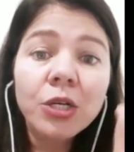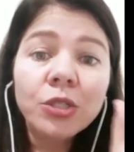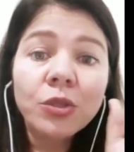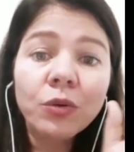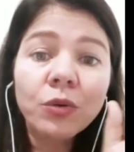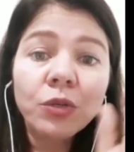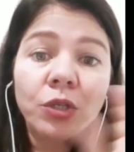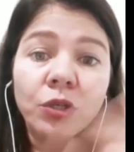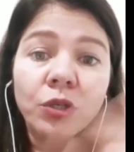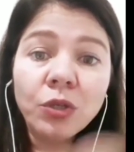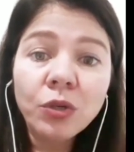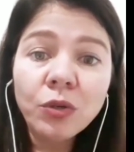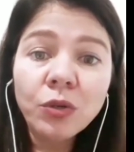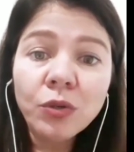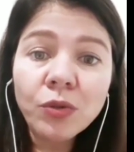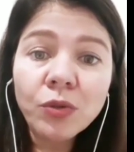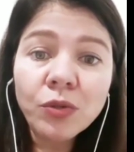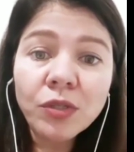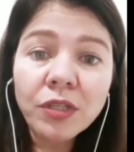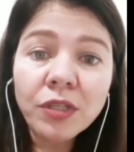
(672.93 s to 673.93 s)
So
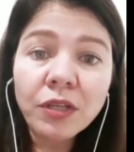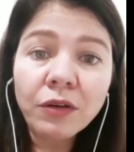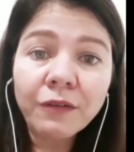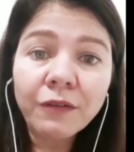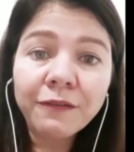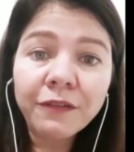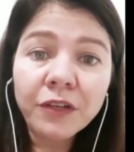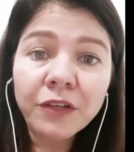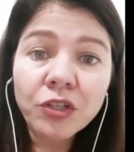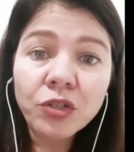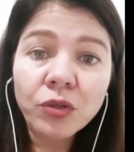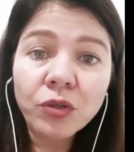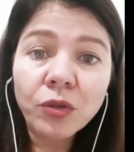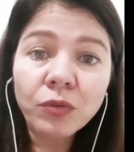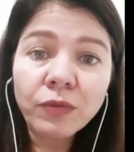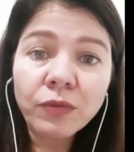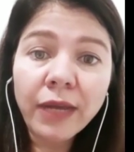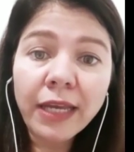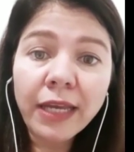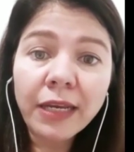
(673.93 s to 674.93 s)
use the
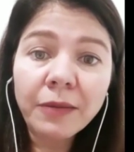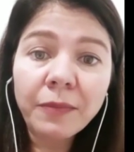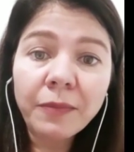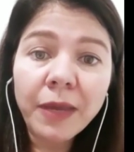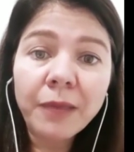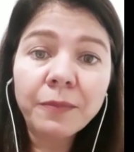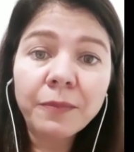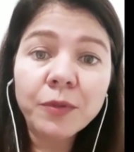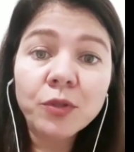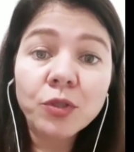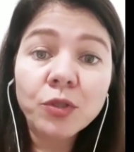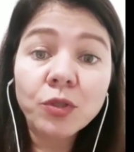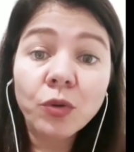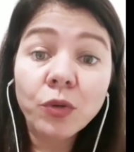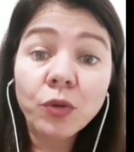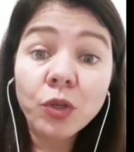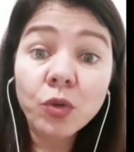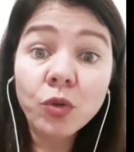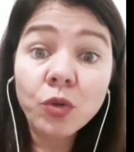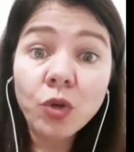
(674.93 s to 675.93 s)
official writing paper
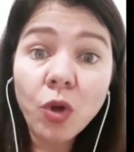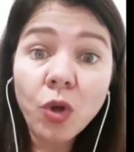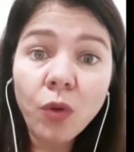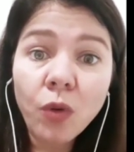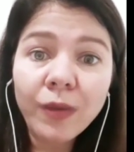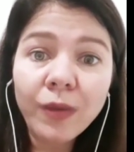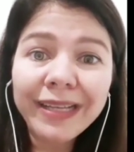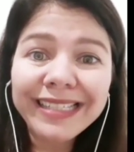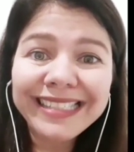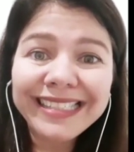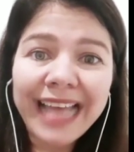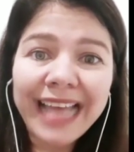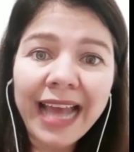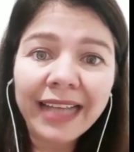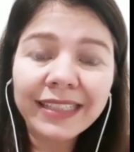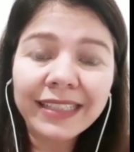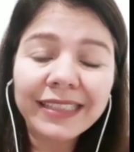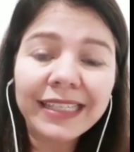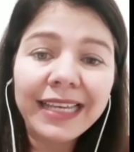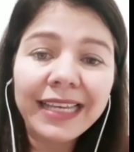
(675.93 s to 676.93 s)
so you know
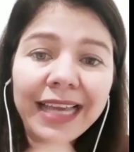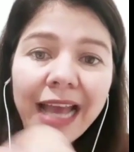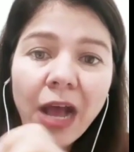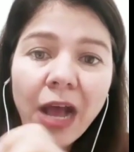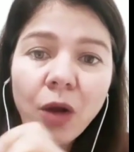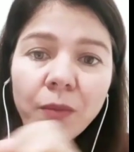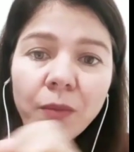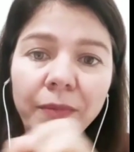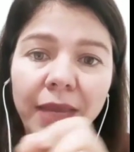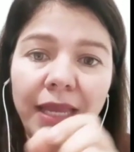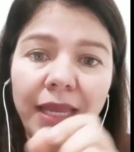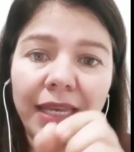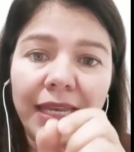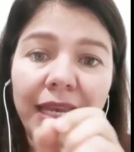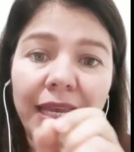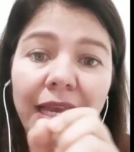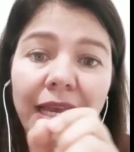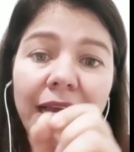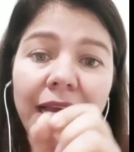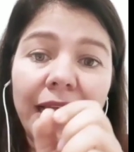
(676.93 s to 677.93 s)
exactly how
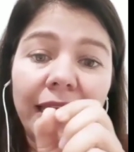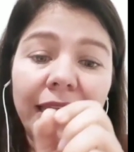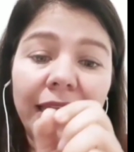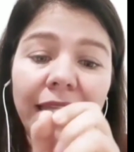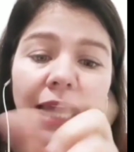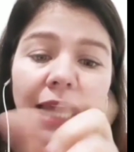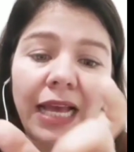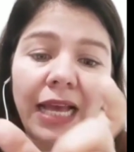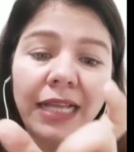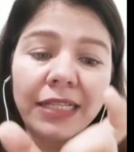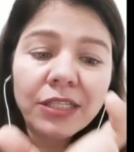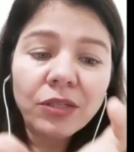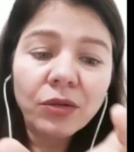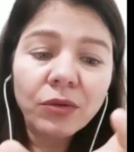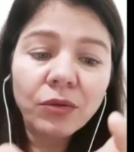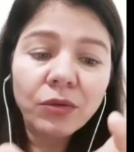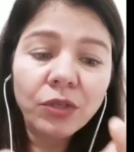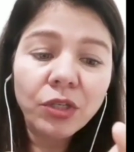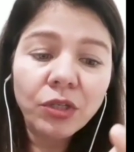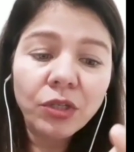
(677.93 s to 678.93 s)
many lines
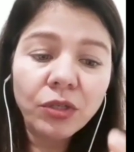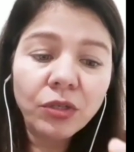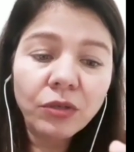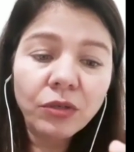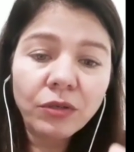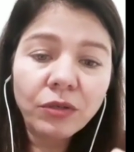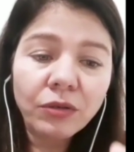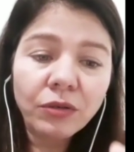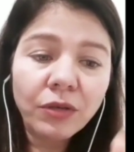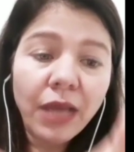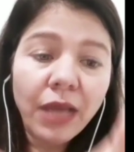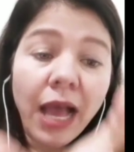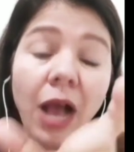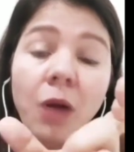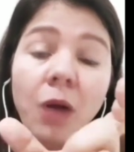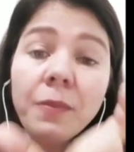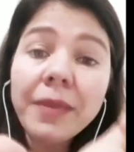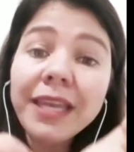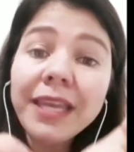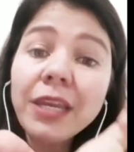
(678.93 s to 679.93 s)

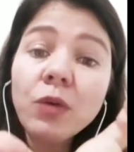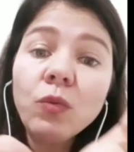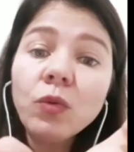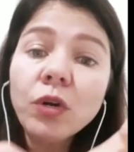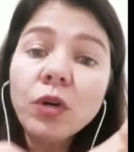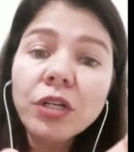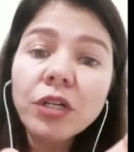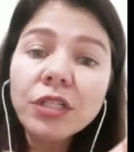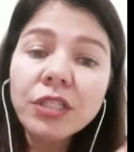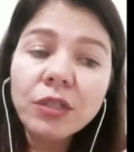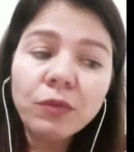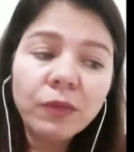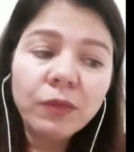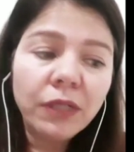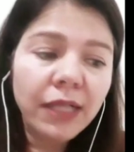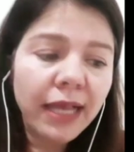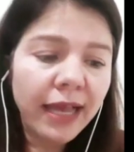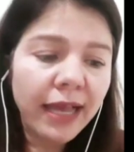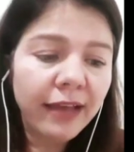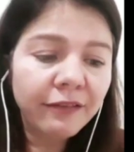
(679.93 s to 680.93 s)
how many words you
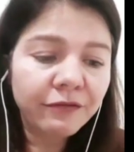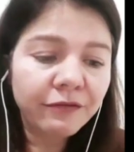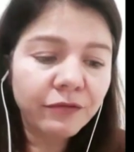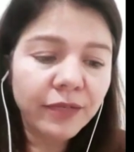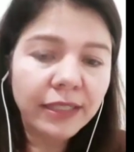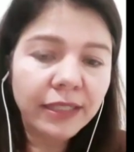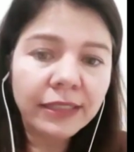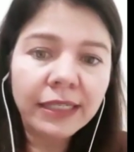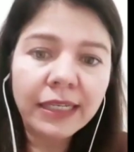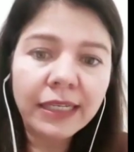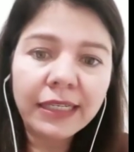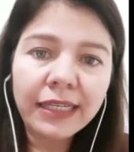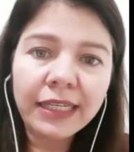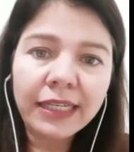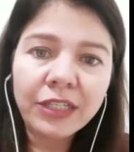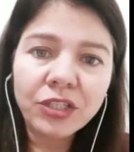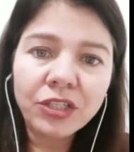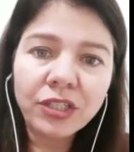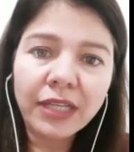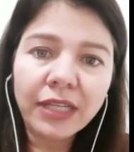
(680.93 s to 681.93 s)
will have written in
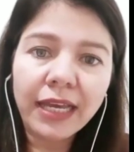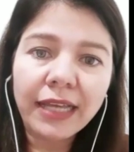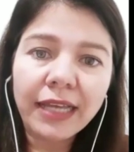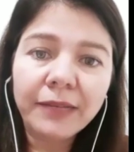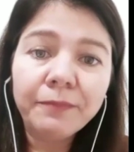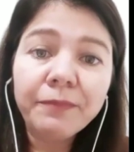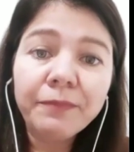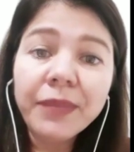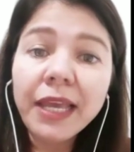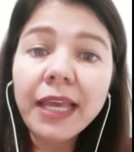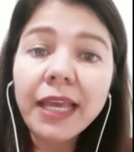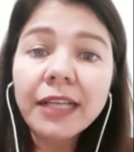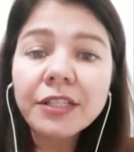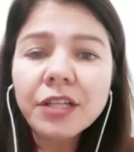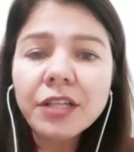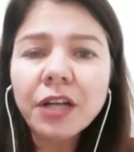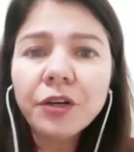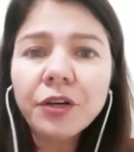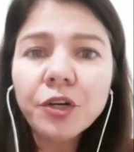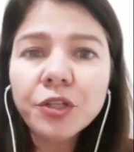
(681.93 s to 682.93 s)
each line.
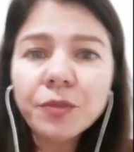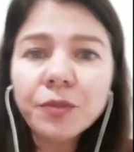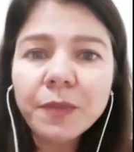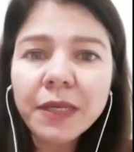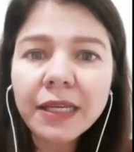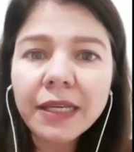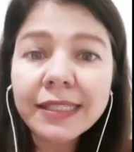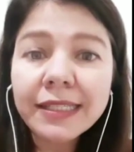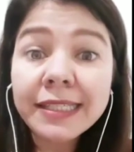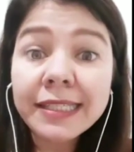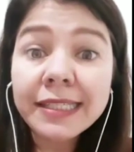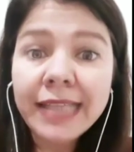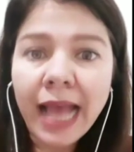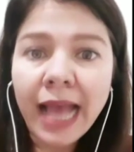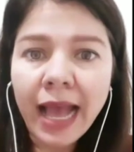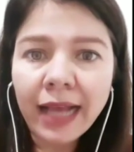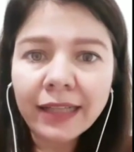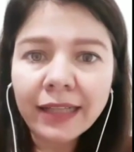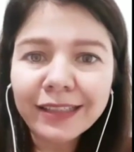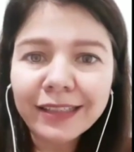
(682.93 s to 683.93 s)
It's not going to be
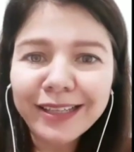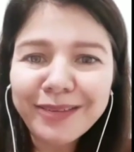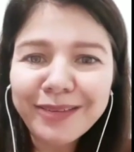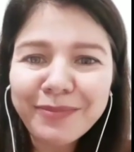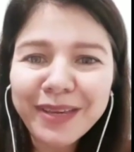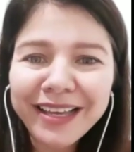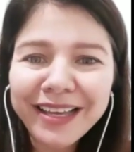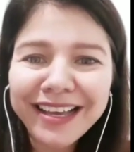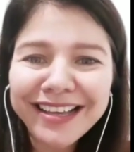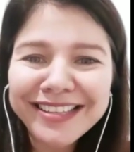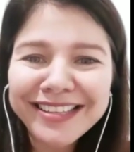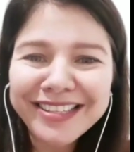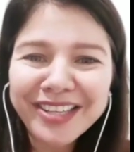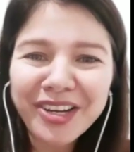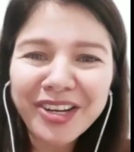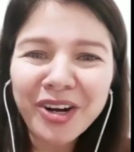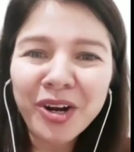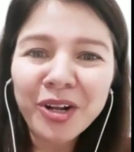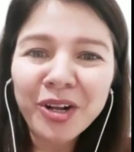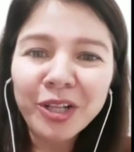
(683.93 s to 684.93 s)
exactly because
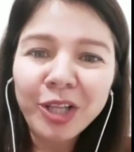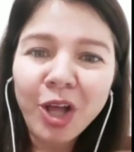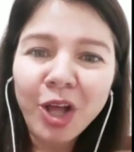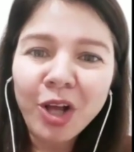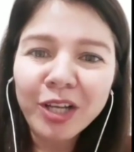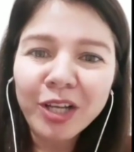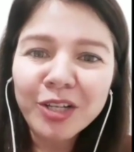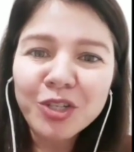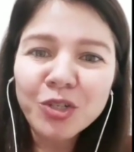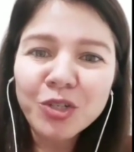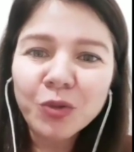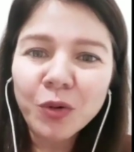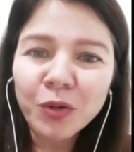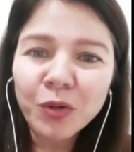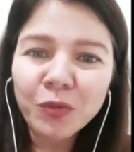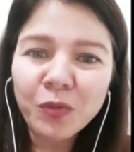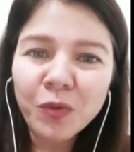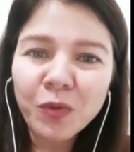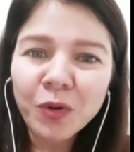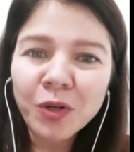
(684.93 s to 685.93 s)
there are long and
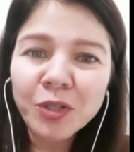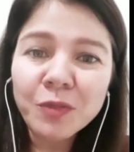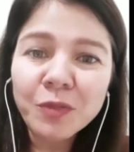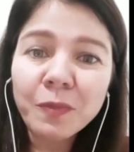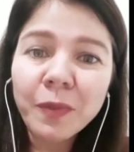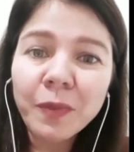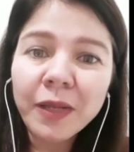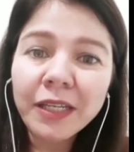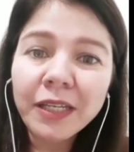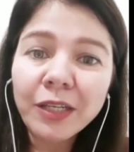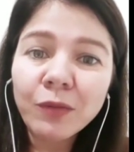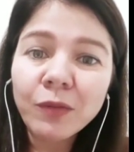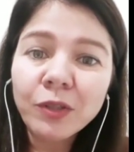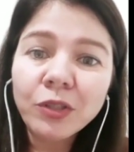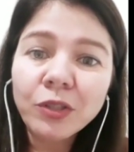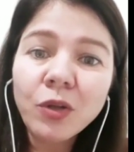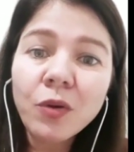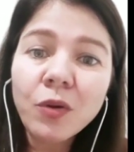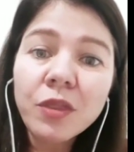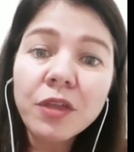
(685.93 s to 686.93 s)
short words, but you
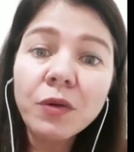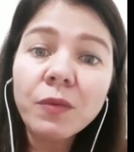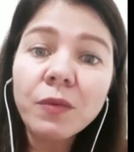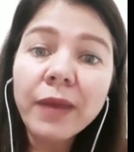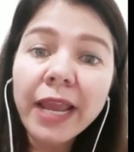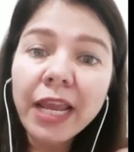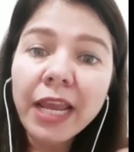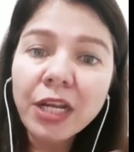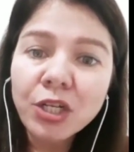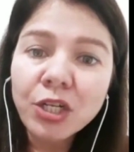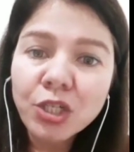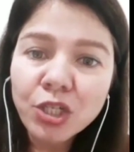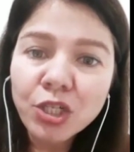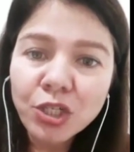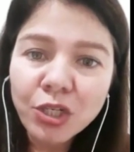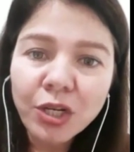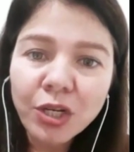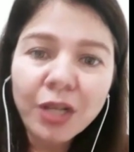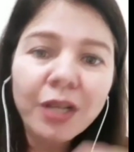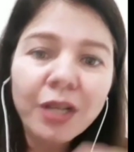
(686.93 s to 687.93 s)
will know the
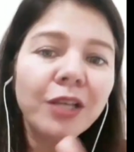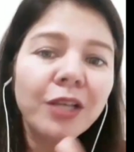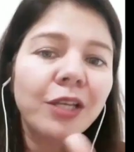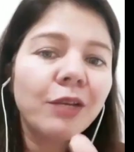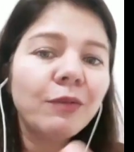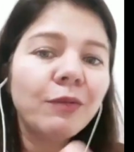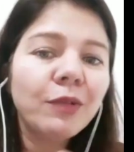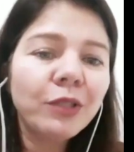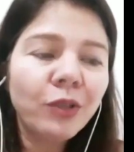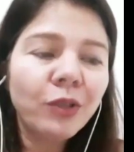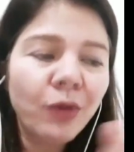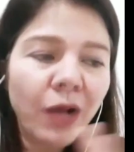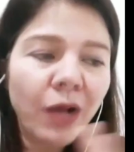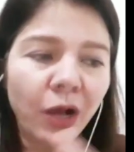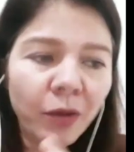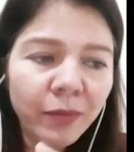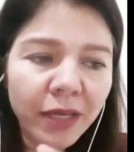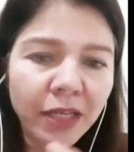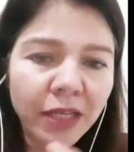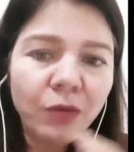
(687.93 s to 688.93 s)
range. You will know
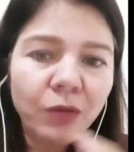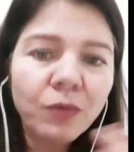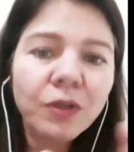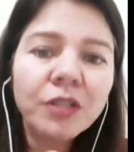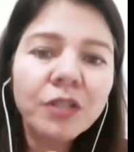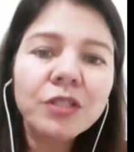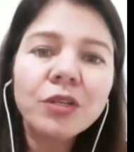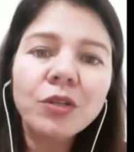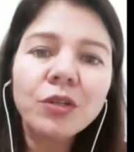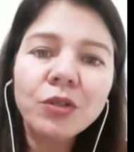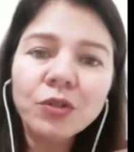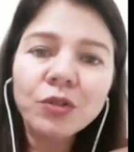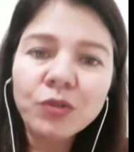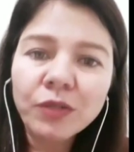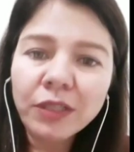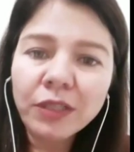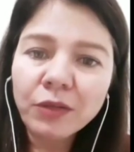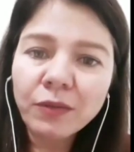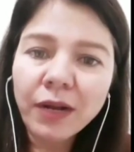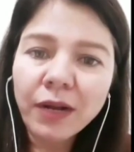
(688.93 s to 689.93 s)
how many words you
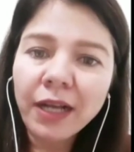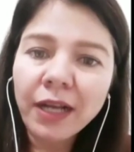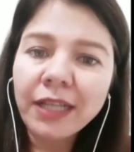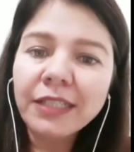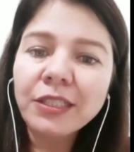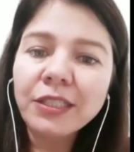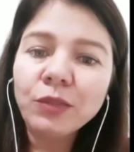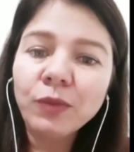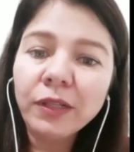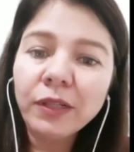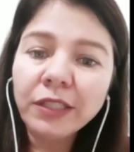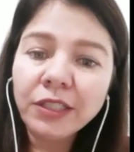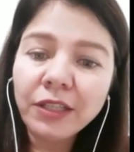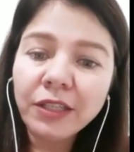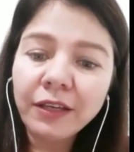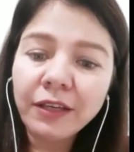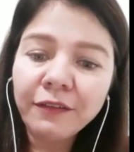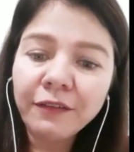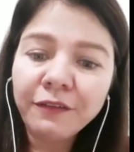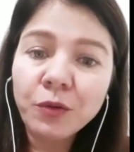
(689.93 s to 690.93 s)
usually write
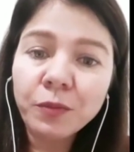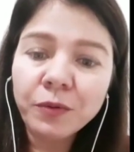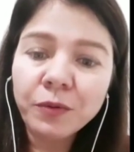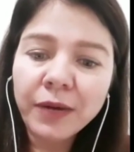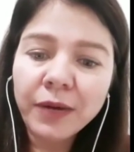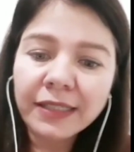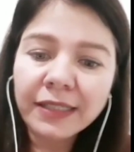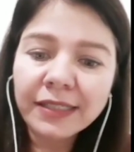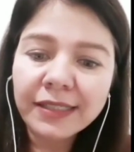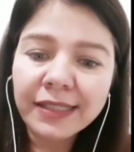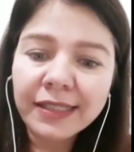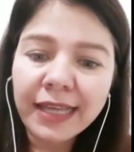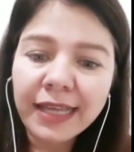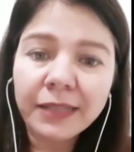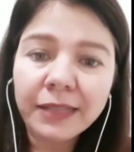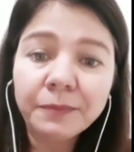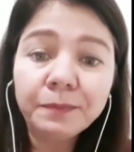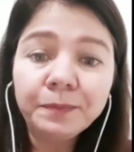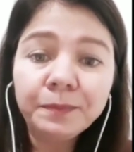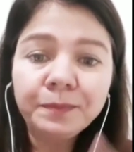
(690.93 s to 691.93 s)
if you practice that.